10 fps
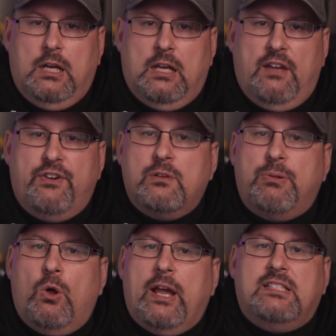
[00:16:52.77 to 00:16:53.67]
If you're
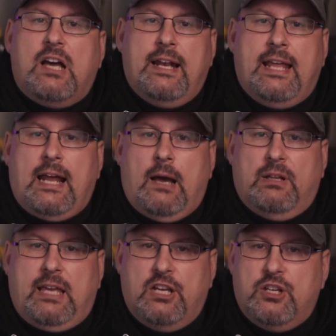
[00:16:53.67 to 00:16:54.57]
deploying .NET
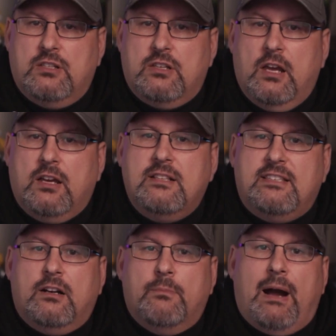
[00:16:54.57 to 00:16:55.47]
applications,
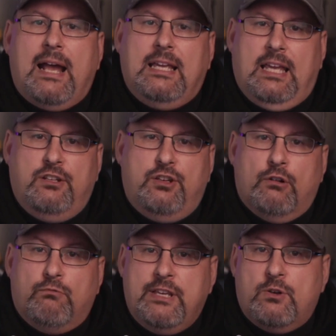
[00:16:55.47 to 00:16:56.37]
consider binding into
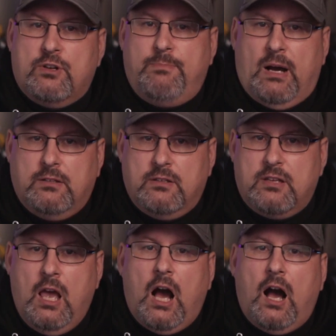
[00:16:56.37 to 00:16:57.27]
your resource bundles
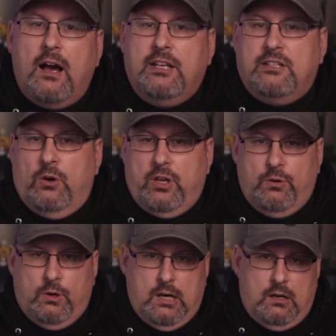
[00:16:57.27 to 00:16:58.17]
a Honeytoken
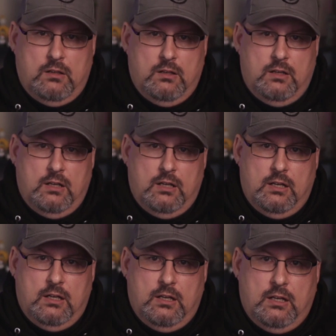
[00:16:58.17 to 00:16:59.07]
URL.
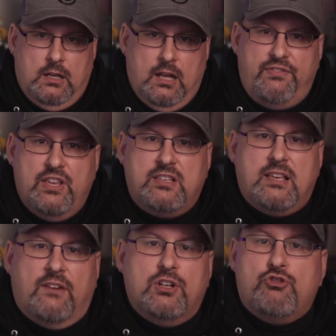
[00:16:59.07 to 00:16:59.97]
If this is
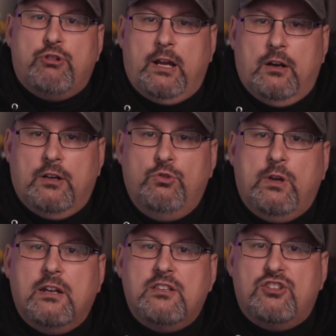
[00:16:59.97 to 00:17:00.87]
ever triggered, you
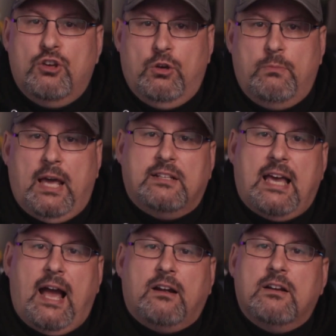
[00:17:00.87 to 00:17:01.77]
can assume an
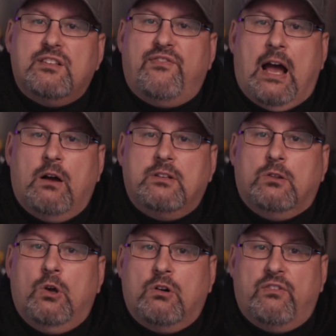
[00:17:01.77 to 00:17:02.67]
attacker has found a
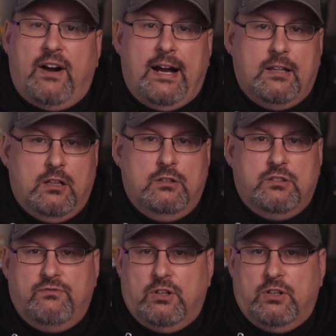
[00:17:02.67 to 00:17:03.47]
local file inclusion